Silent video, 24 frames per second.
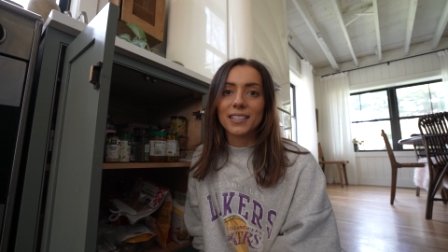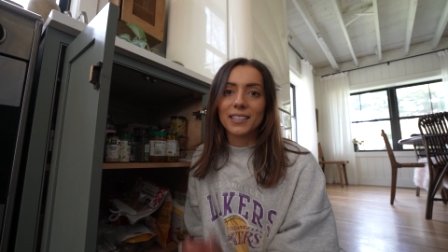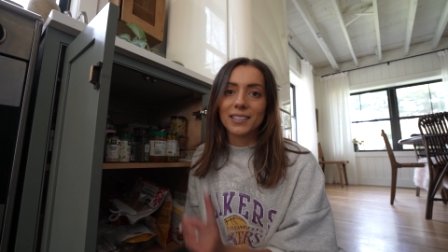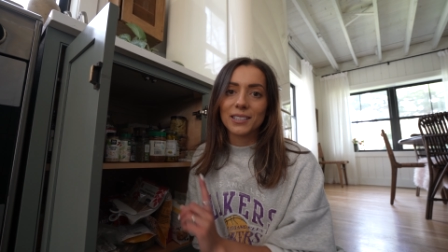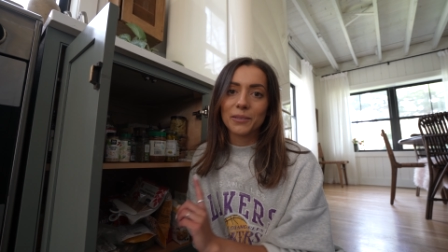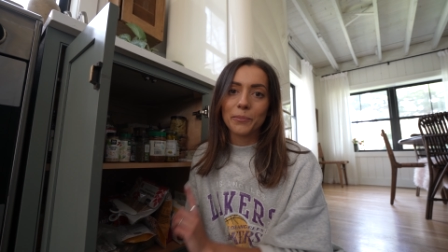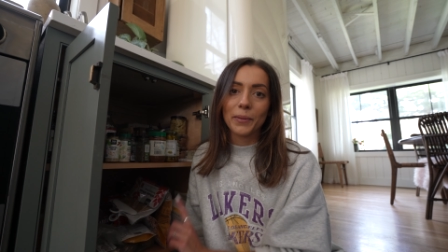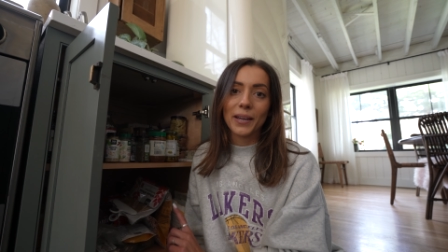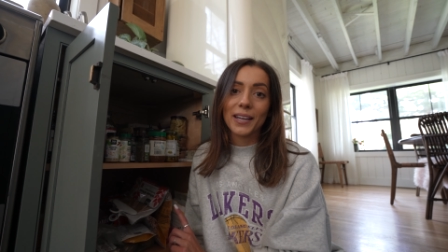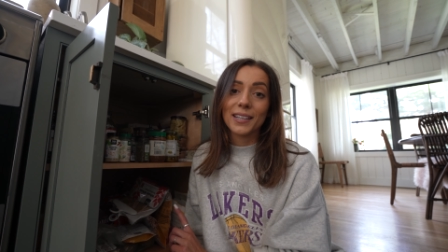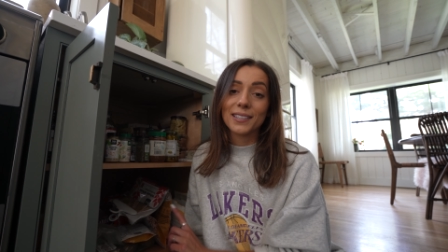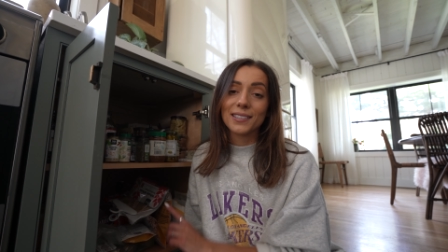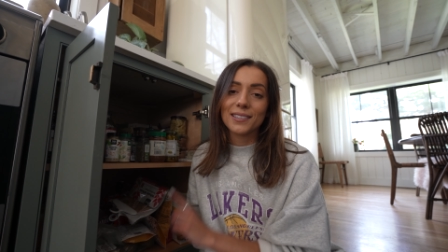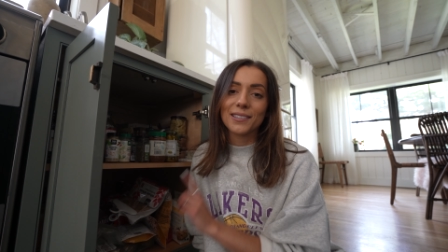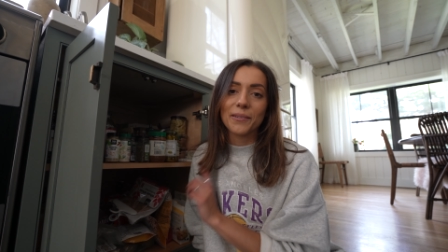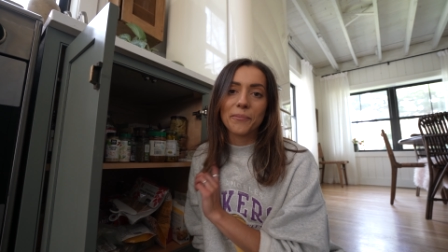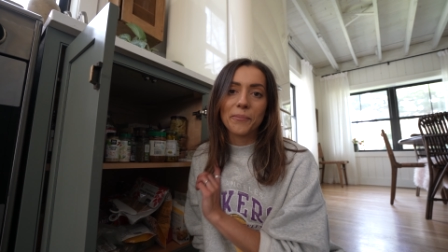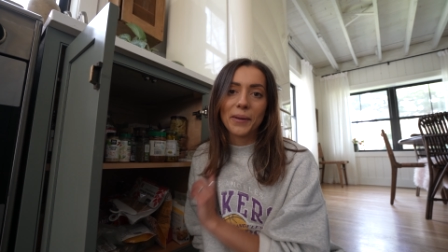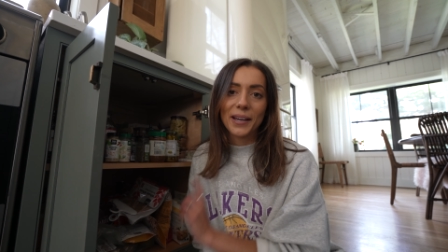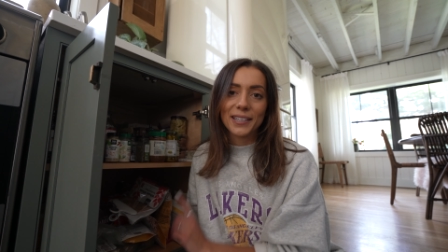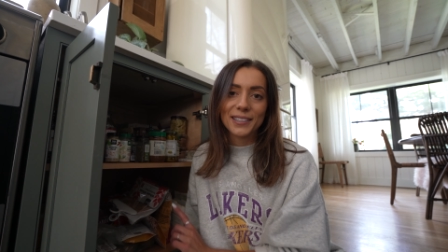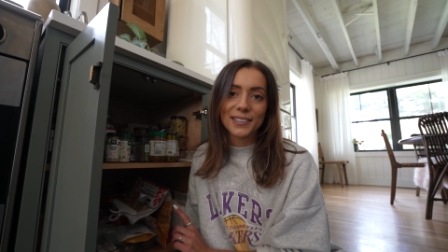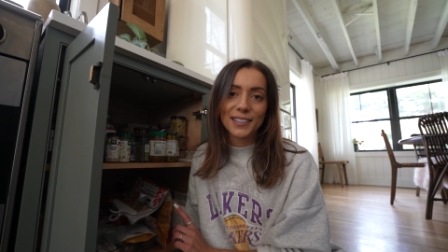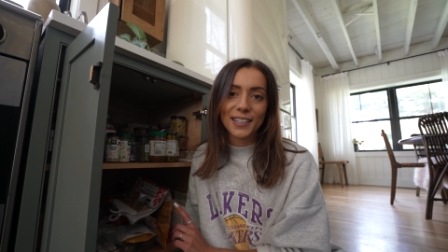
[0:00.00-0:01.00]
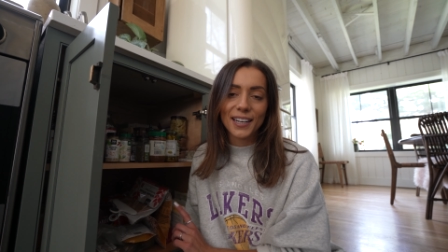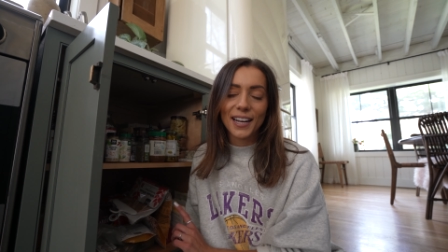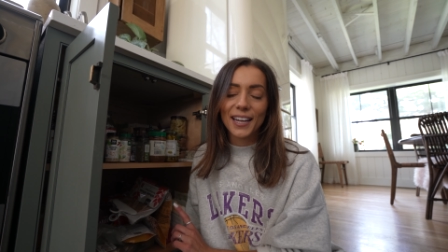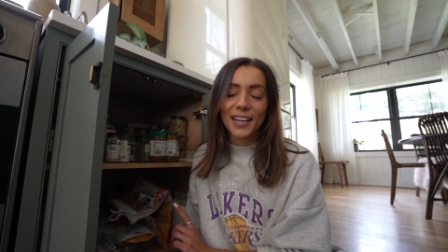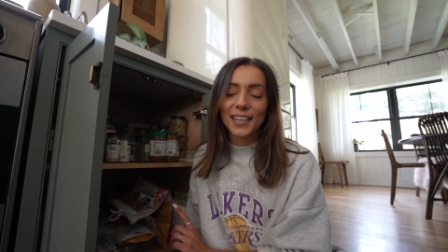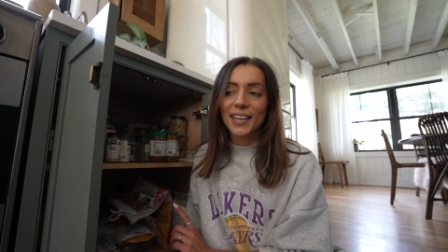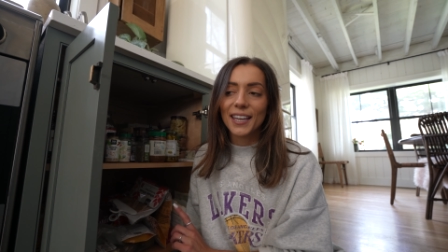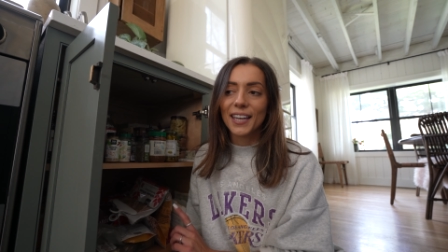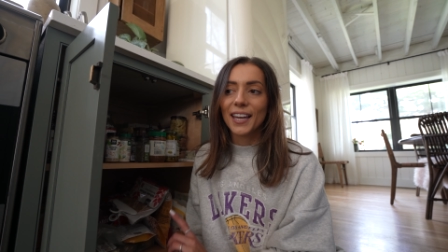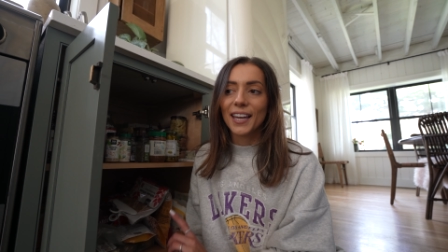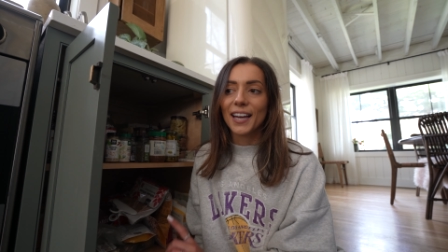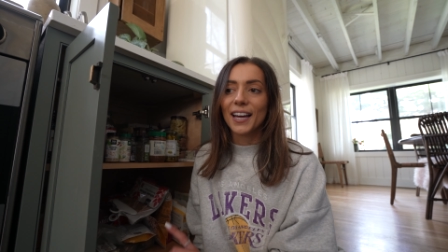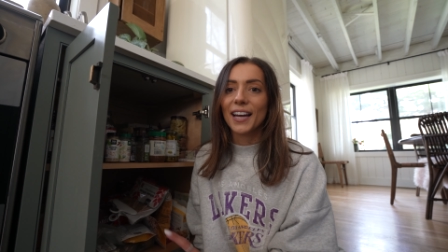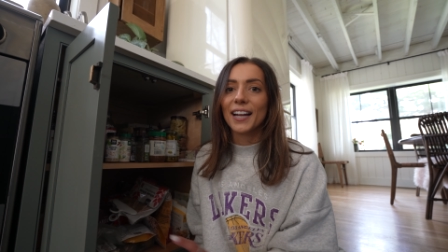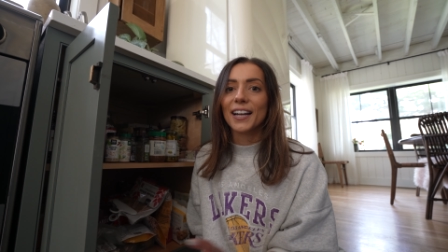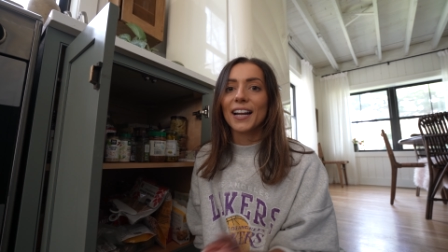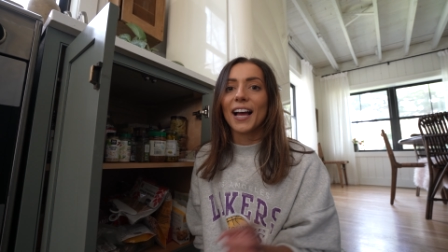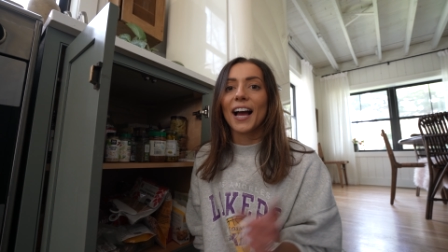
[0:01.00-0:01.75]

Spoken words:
this space the best that I can.